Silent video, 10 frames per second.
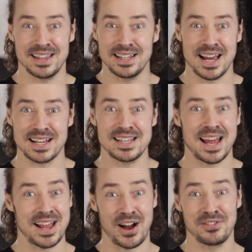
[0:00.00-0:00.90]
and the next
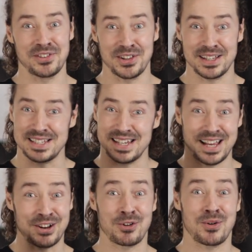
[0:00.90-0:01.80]
day I've got this
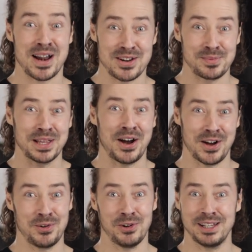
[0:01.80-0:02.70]
incredibly high
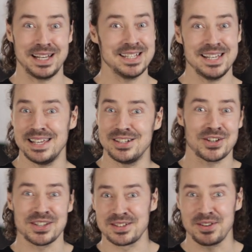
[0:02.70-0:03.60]
quality tea
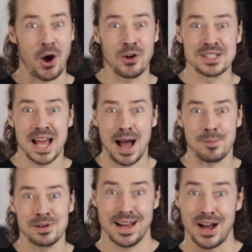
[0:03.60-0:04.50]
just on tap.
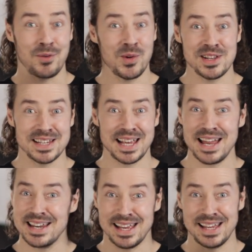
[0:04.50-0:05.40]
And once
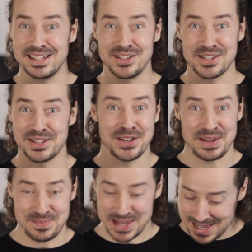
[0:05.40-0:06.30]
again, it just
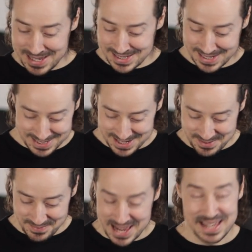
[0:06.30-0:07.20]
couldn't be easier to
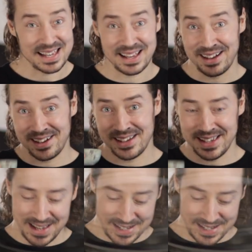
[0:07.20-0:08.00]
make. I